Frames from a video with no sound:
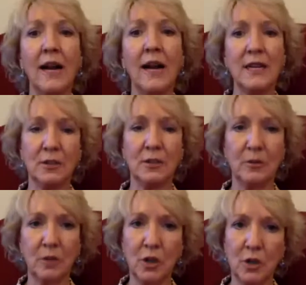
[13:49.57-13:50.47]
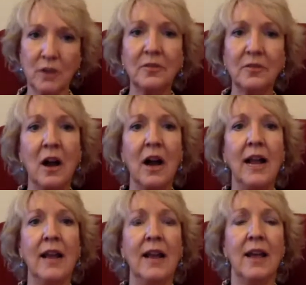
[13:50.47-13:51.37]
to unify
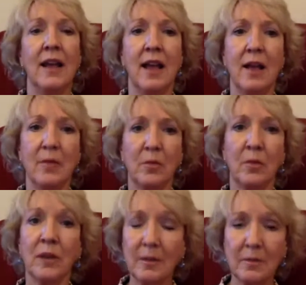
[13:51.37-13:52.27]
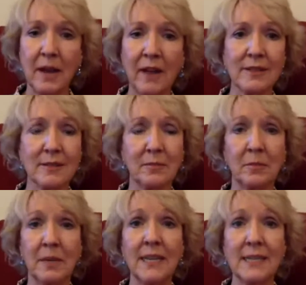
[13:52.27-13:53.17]
and bring about some
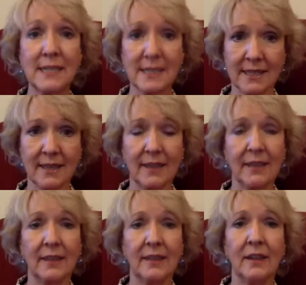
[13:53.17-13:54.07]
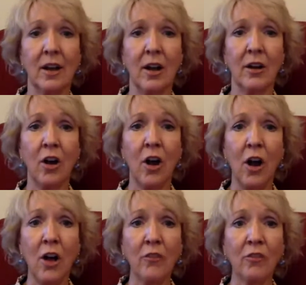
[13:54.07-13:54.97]
peace on all
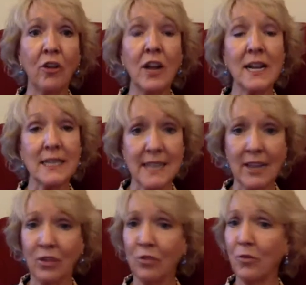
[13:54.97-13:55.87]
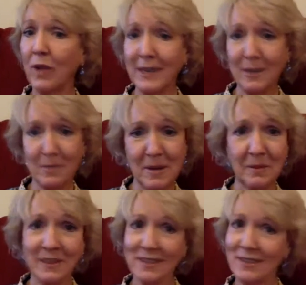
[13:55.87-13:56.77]
fronts. And threatening people
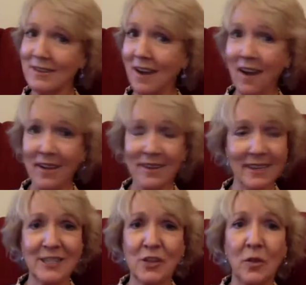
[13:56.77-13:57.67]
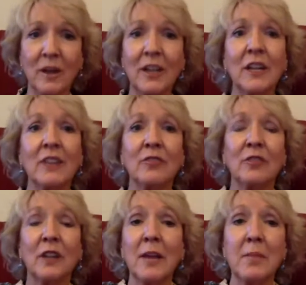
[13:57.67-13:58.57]
is only going to
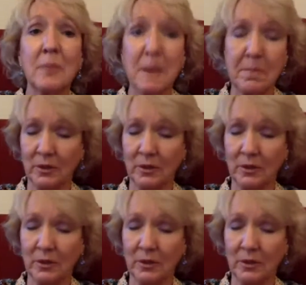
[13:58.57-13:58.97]
inflame people.